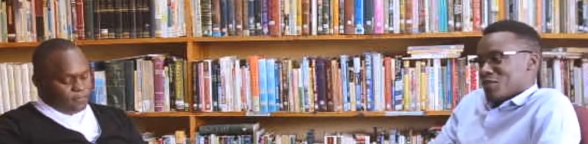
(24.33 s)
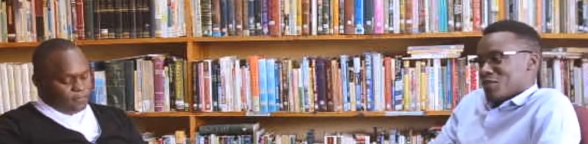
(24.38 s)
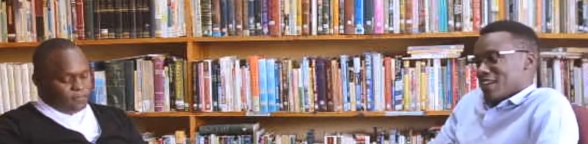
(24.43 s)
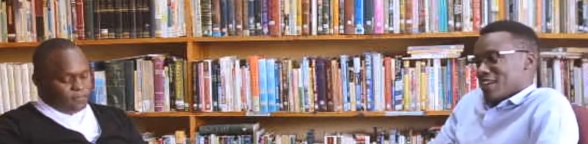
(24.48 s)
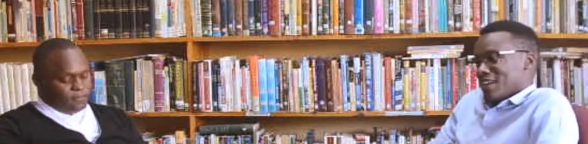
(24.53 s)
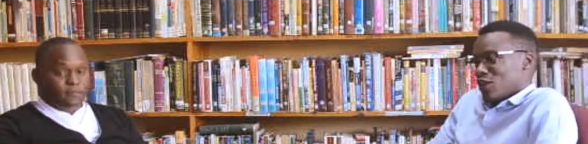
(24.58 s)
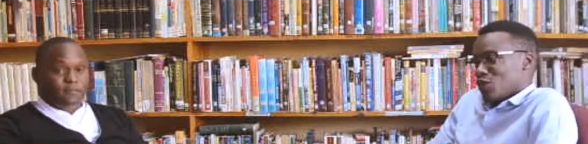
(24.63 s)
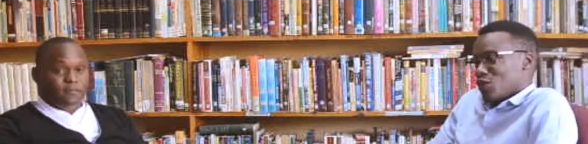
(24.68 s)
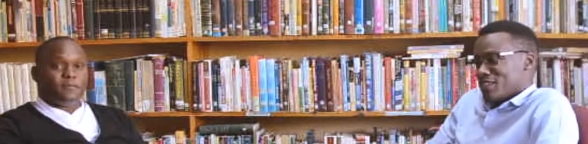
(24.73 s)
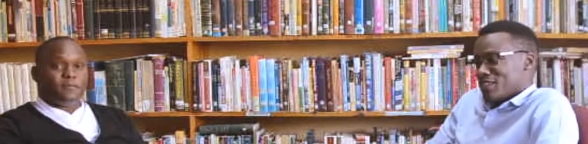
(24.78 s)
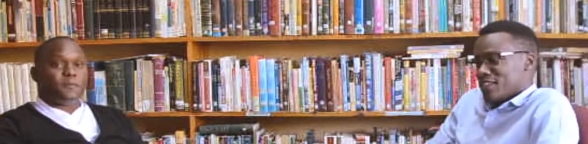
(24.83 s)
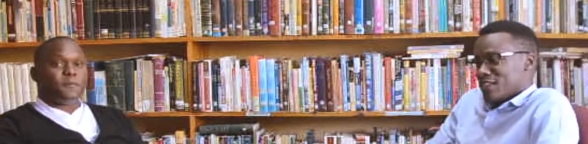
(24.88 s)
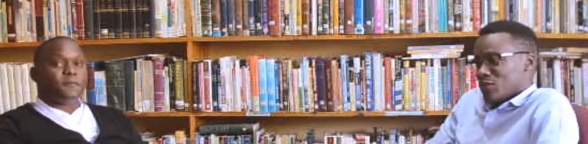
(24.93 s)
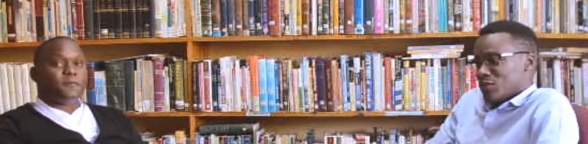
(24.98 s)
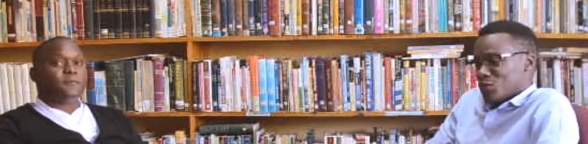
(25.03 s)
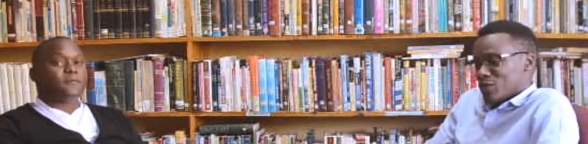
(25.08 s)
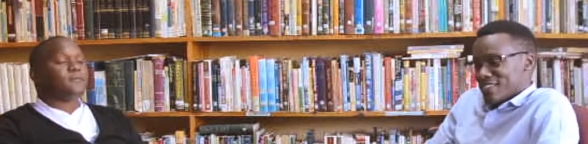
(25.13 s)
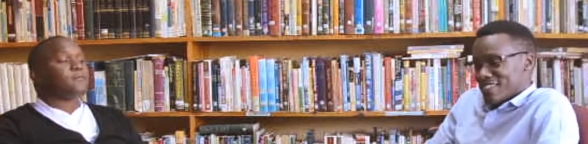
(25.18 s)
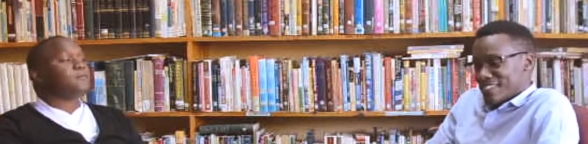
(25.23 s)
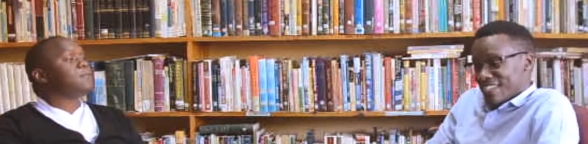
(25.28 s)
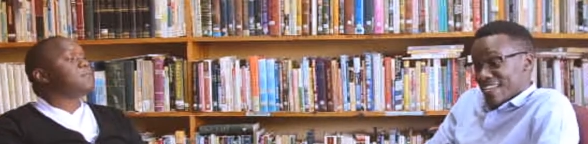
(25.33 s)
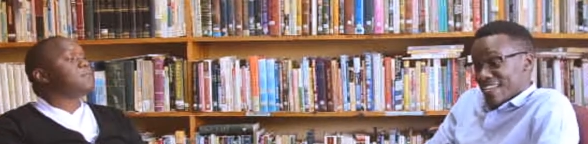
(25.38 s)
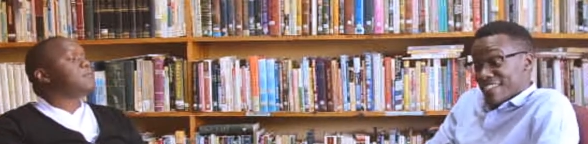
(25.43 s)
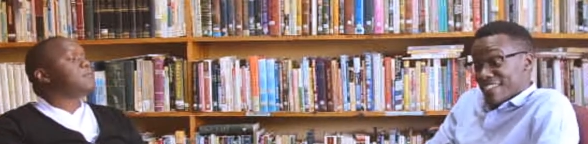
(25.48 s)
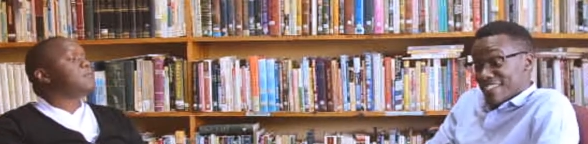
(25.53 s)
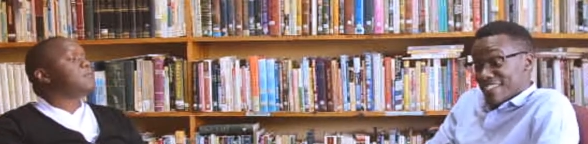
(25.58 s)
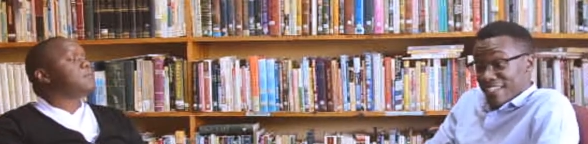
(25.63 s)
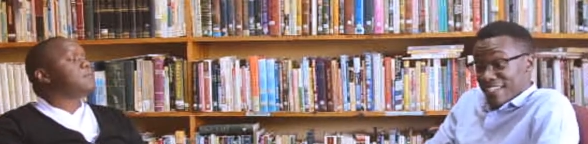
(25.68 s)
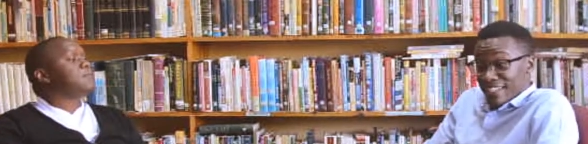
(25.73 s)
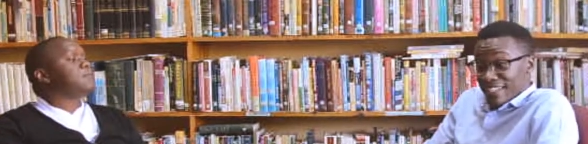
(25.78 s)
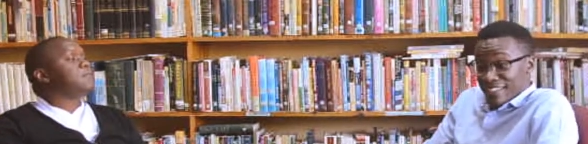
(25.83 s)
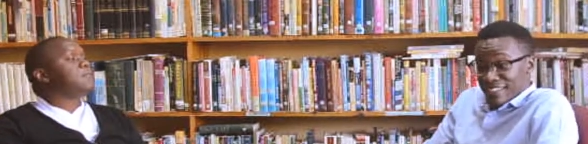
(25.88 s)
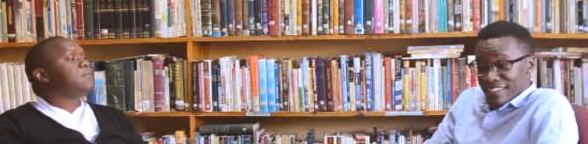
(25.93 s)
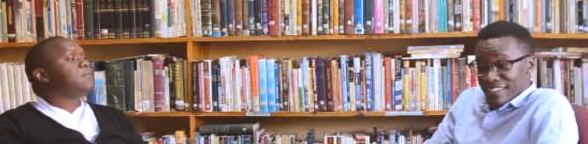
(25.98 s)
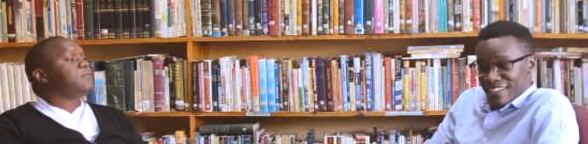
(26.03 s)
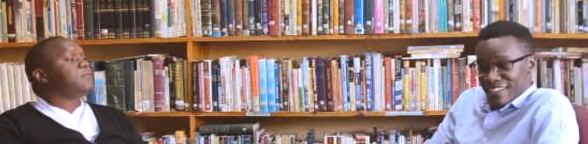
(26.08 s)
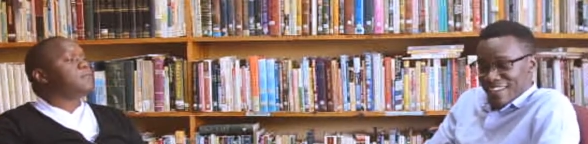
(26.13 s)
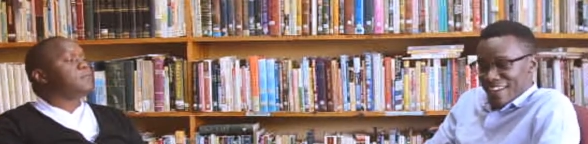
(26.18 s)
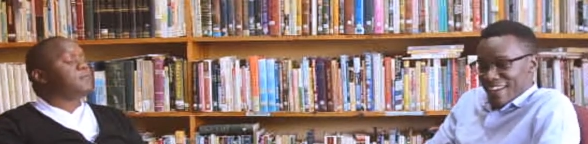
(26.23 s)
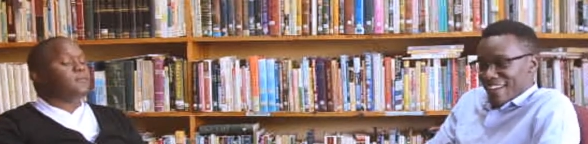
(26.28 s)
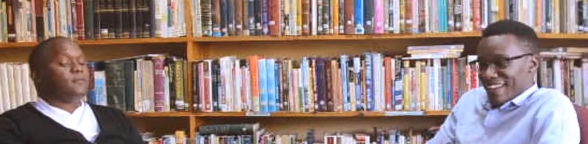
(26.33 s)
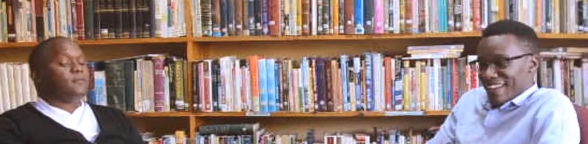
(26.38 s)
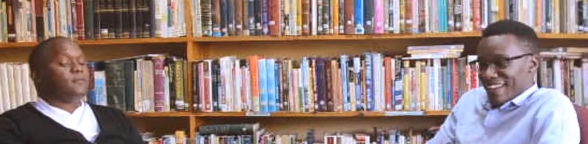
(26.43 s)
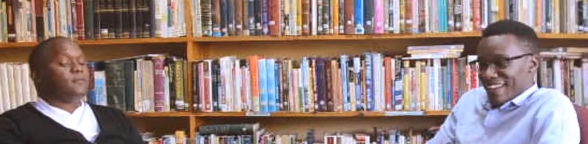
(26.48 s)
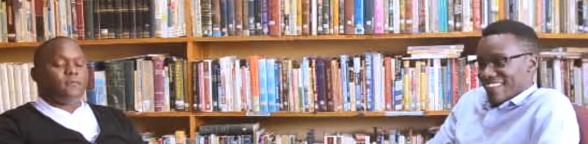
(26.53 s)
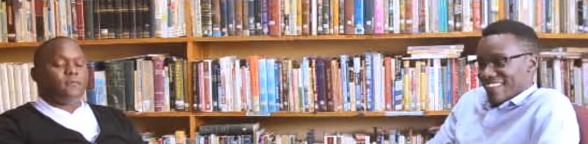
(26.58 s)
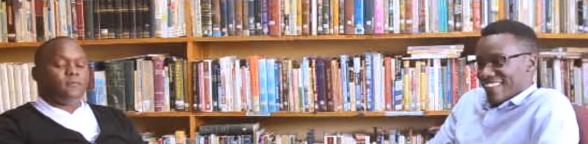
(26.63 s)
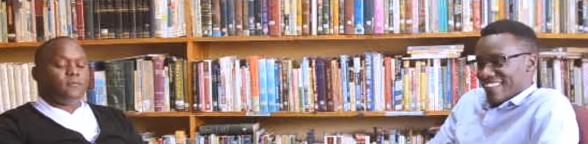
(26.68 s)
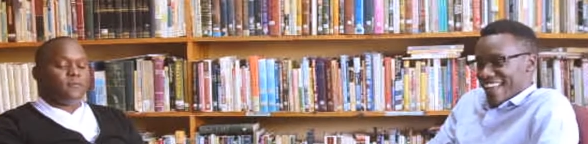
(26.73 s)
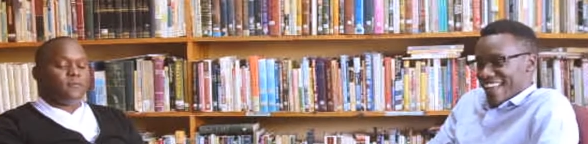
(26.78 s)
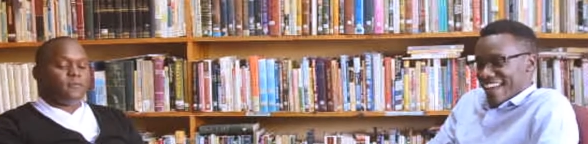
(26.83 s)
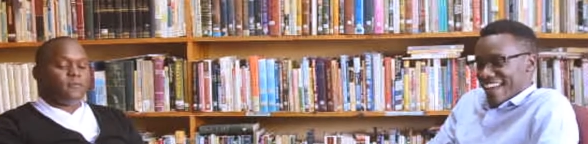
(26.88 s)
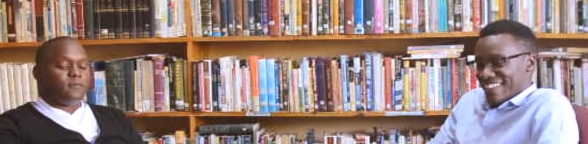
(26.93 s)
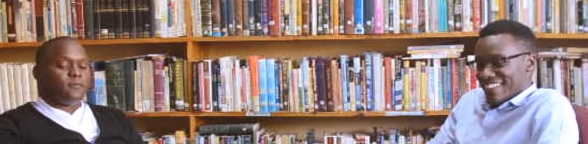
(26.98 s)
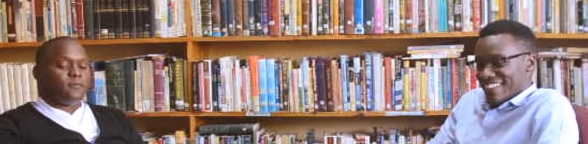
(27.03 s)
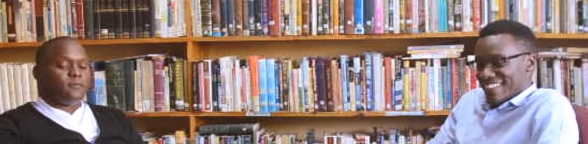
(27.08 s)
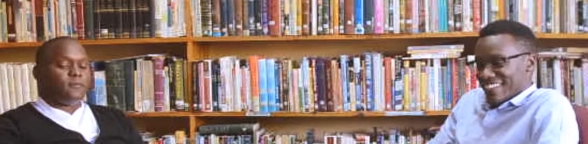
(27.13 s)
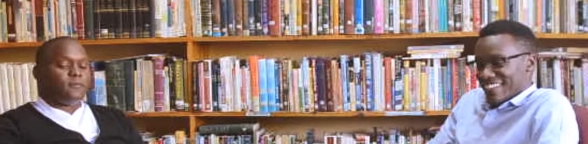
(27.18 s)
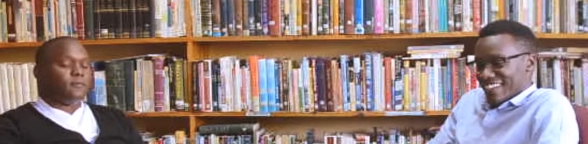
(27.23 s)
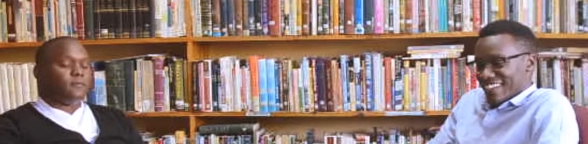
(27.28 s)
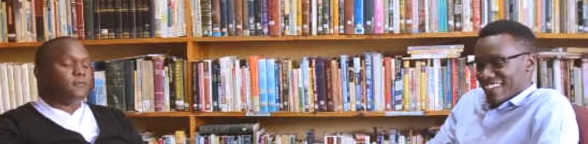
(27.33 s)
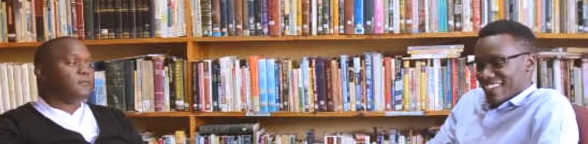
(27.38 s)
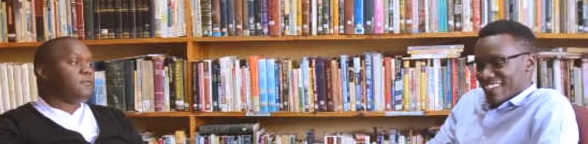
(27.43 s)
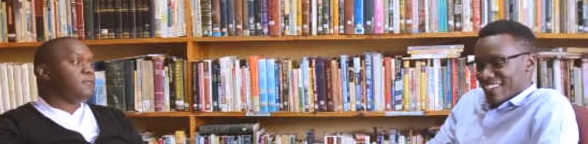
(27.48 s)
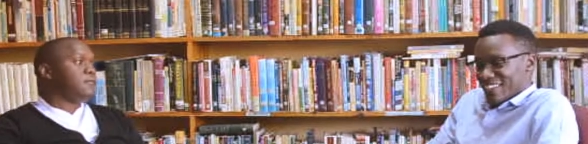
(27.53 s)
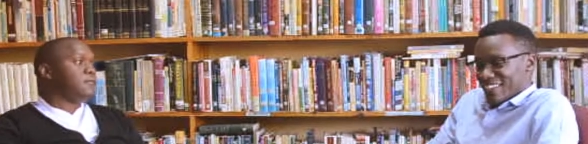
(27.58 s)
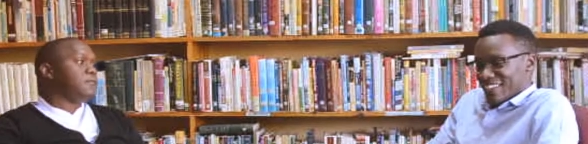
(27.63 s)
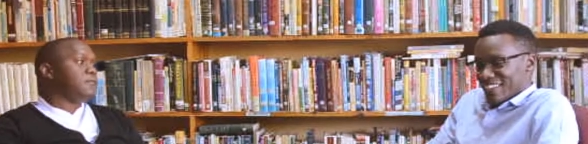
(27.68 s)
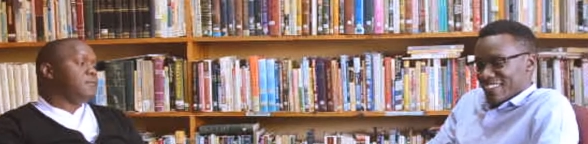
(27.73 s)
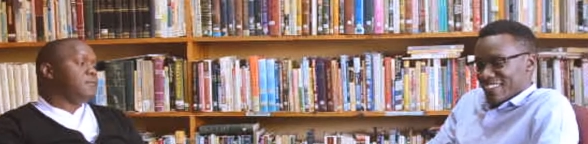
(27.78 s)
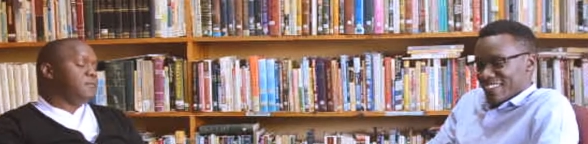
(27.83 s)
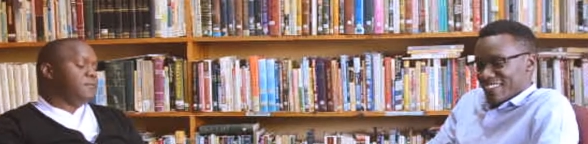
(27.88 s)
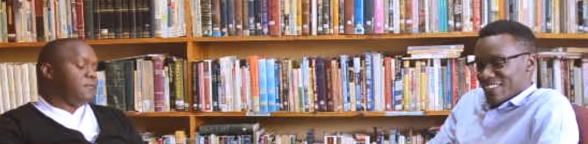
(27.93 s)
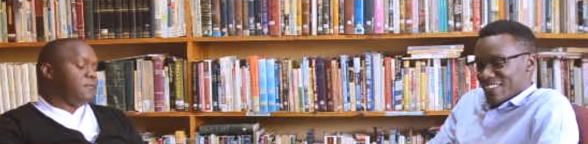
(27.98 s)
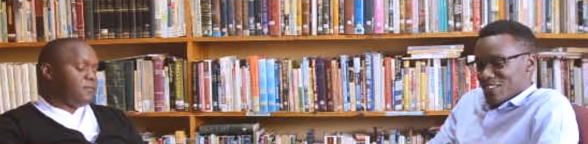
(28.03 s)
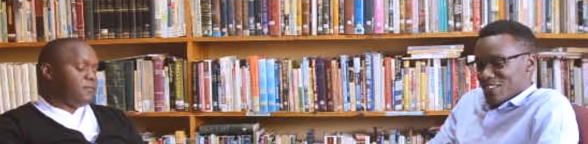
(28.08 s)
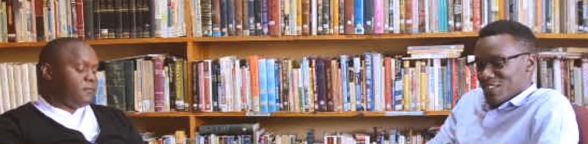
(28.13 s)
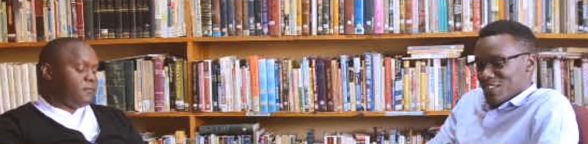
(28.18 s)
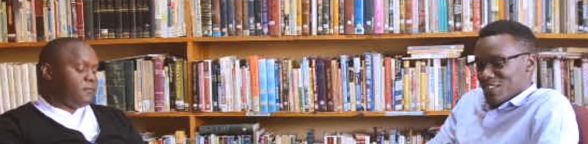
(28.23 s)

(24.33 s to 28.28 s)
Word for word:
Speaker 1: A question was sent in that uh,